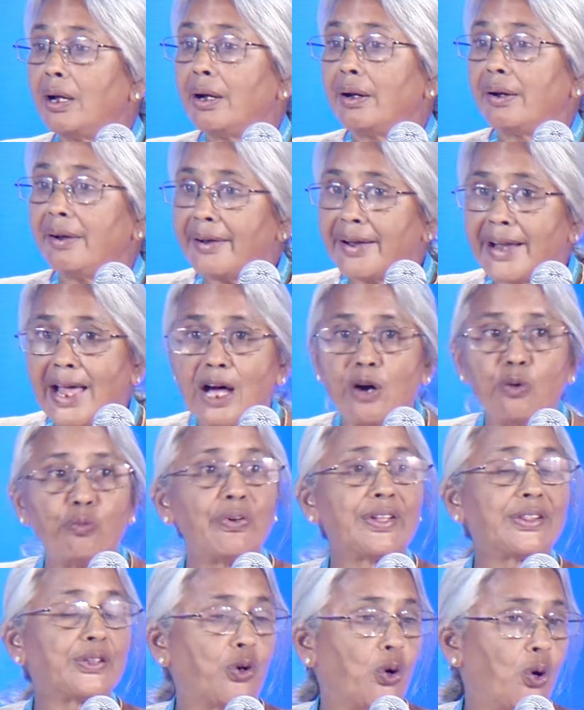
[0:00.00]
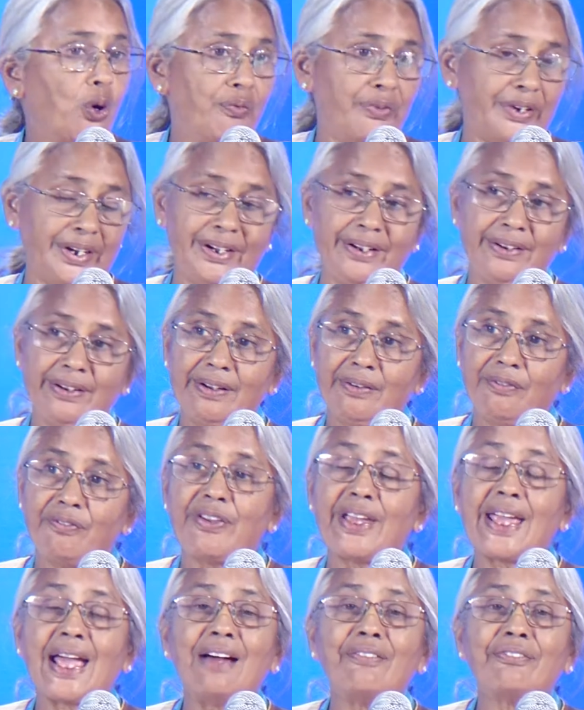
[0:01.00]
Now with COVID, we
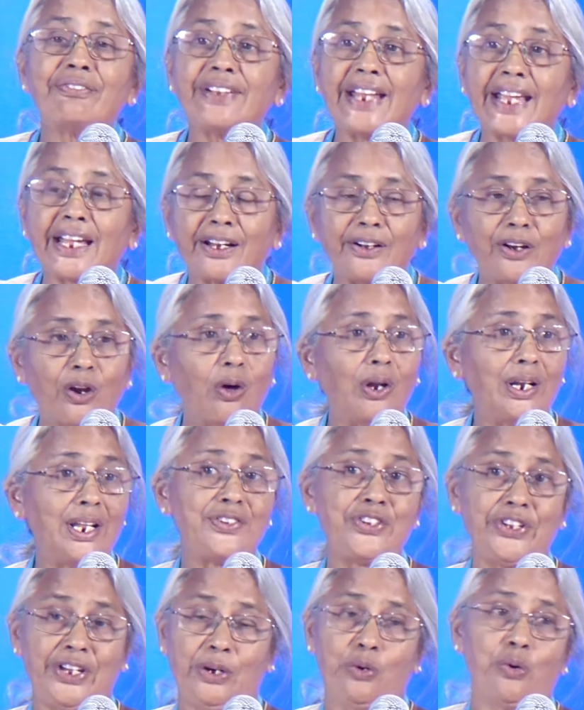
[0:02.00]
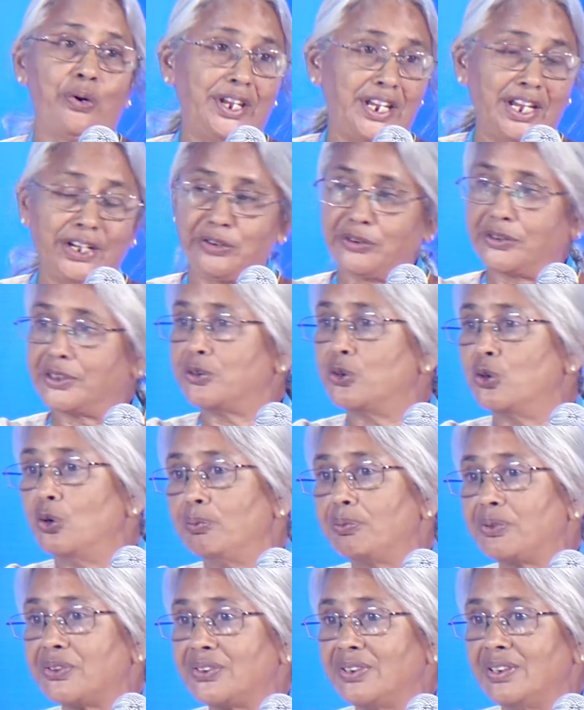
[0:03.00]
have technology going into the
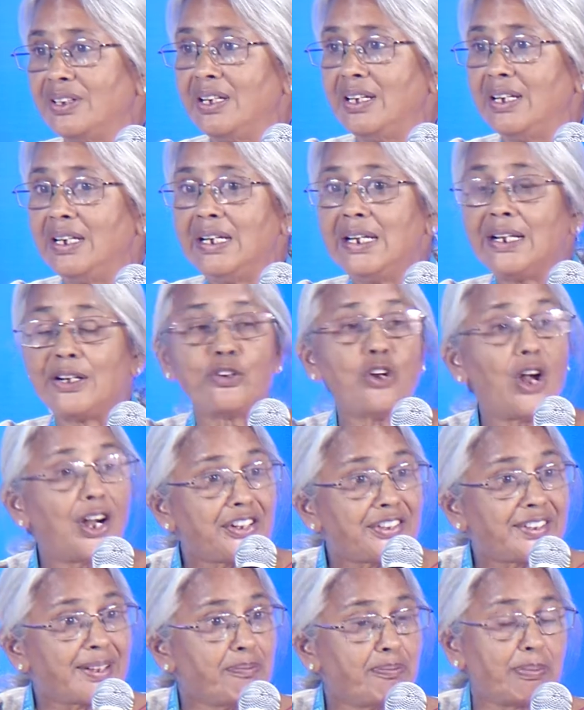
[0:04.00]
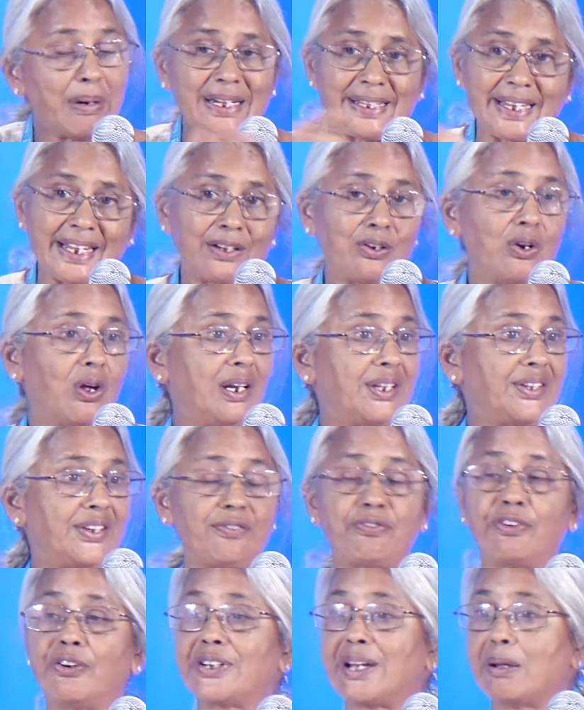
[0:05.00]
homes. Not simple technology
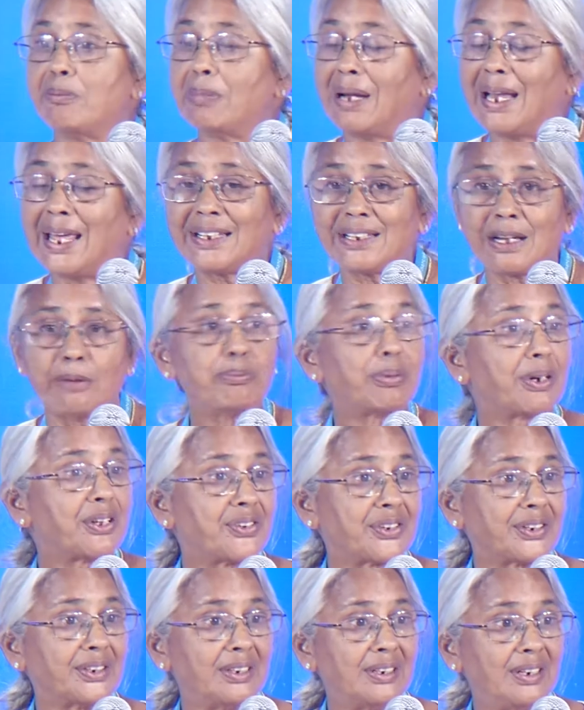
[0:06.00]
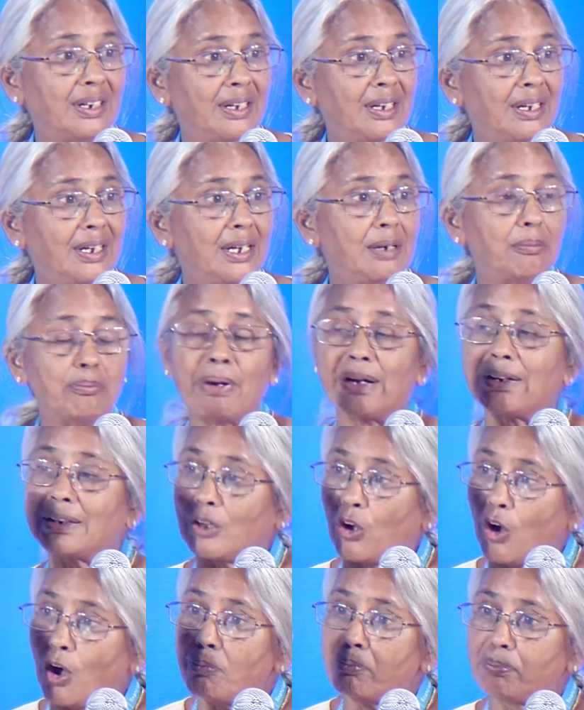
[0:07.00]
for like temperature, but
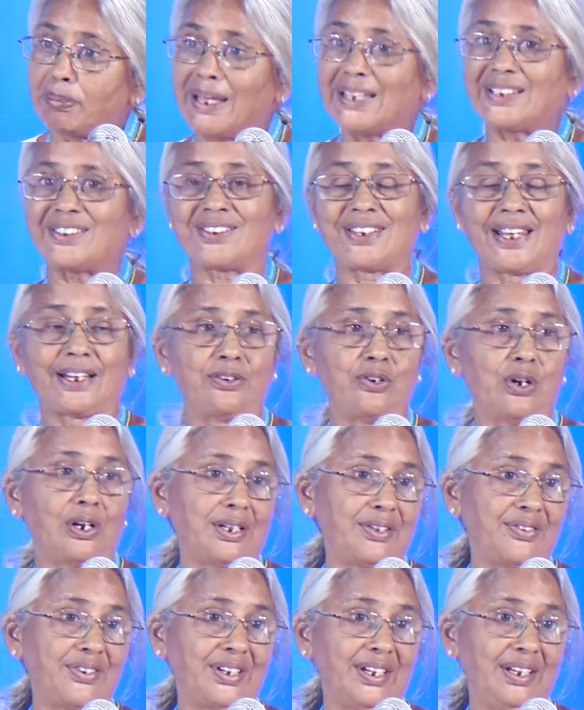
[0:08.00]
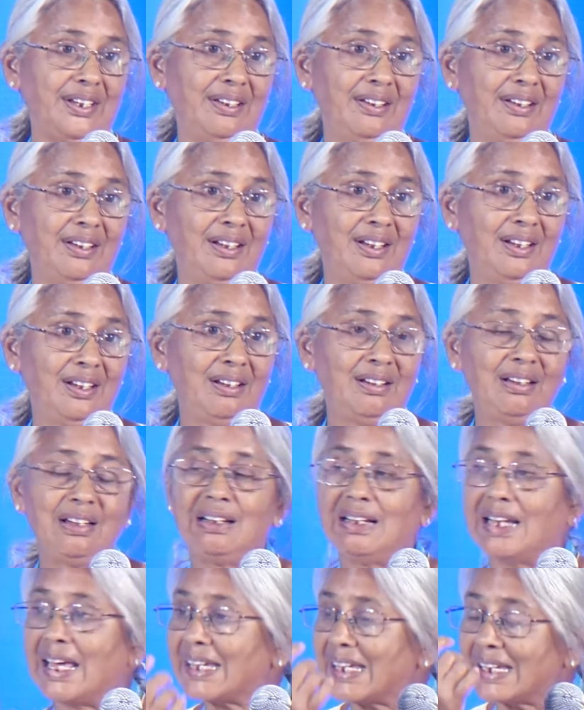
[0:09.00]
complex technology,
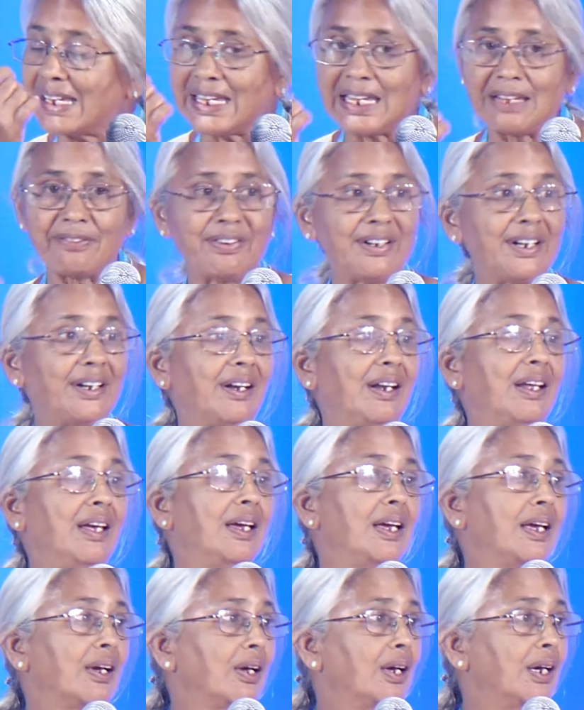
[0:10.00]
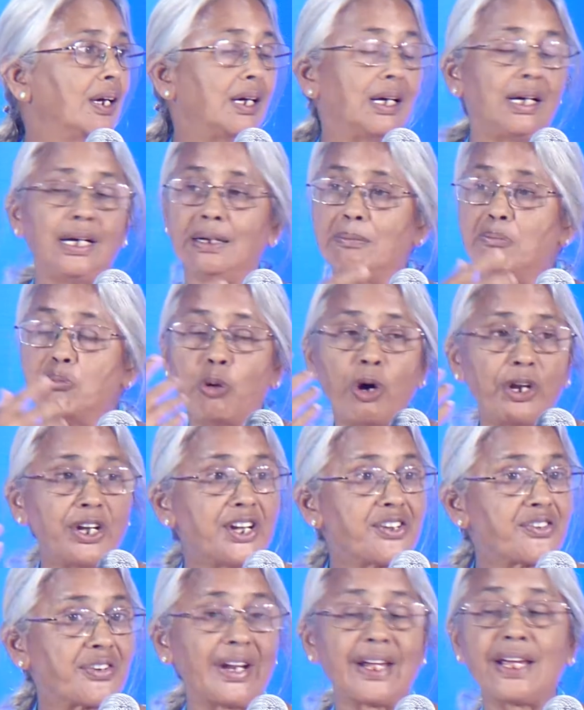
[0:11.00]
like even
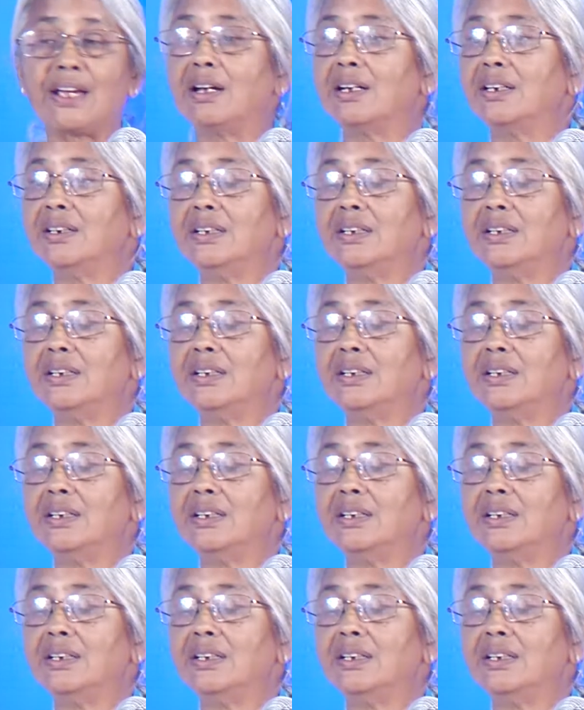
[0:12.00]
monitoring